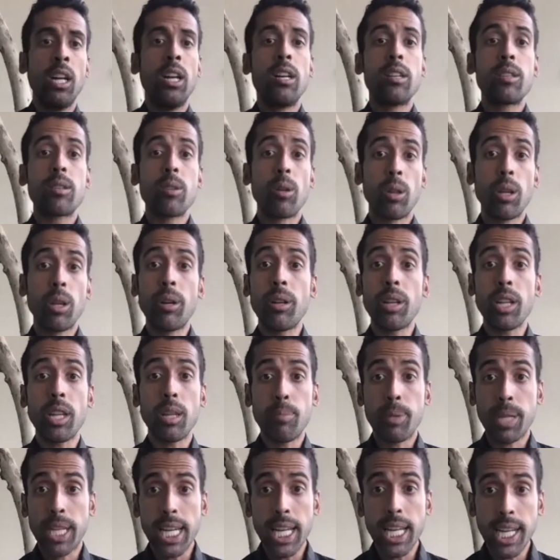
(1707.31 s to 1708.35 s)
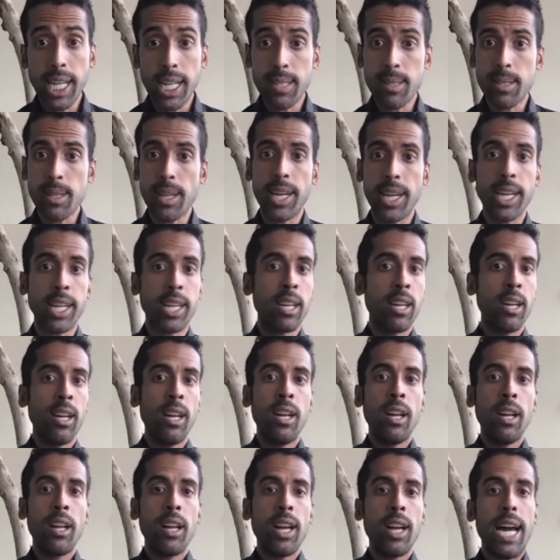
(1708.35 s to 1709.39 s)
So literally in the beginning, it's like,
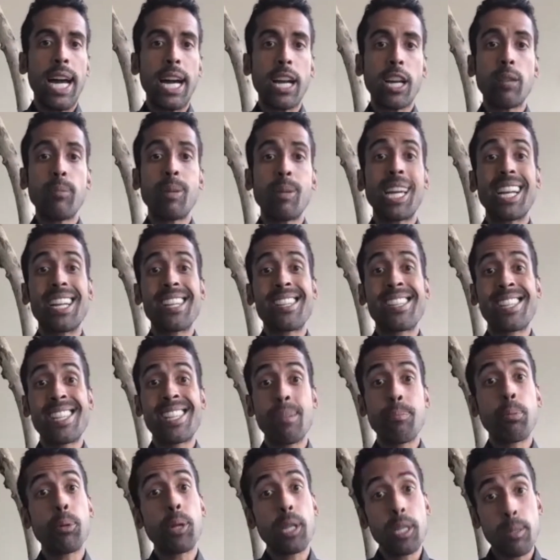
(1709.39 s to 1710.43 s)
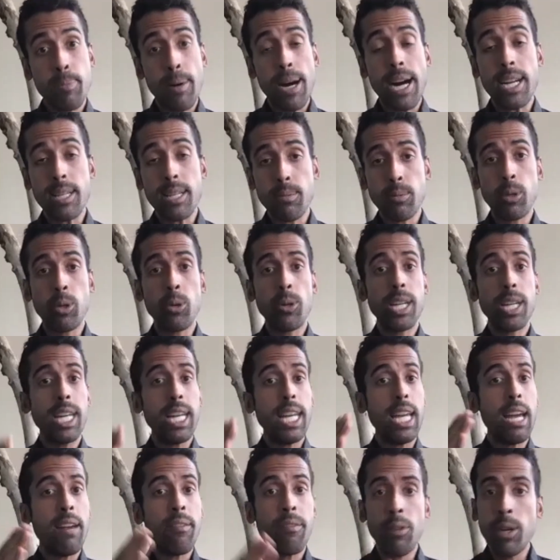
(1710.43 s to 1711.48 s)
how can I make it as simple as possible? Do it
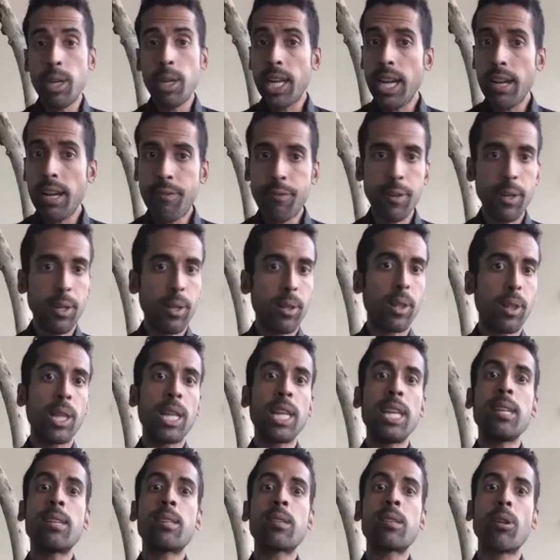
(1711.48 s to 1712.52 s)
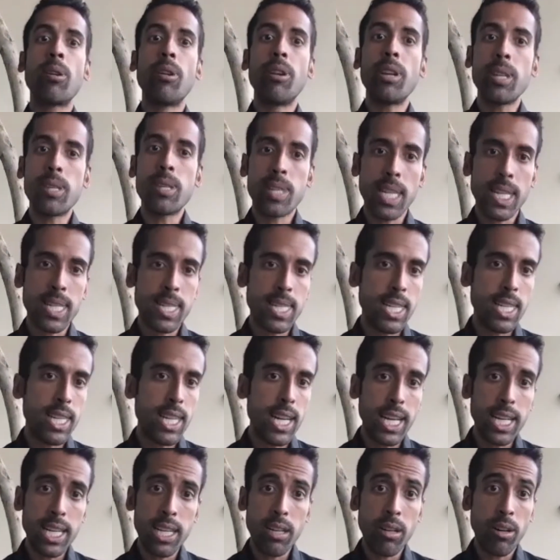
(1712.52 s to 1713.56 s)
every day for at least 30, 60,
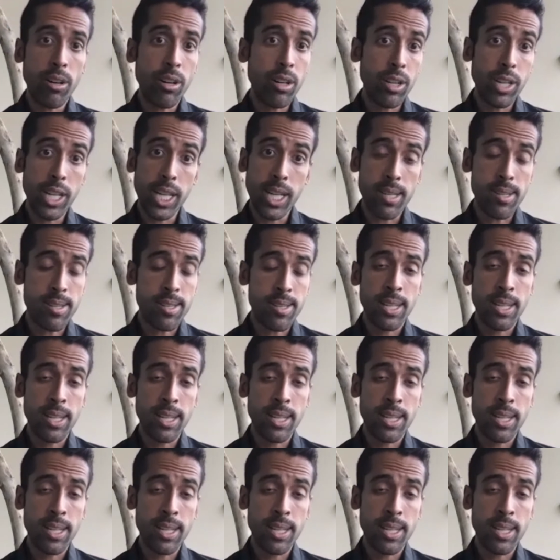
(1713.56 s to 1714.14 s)
90, 100 days.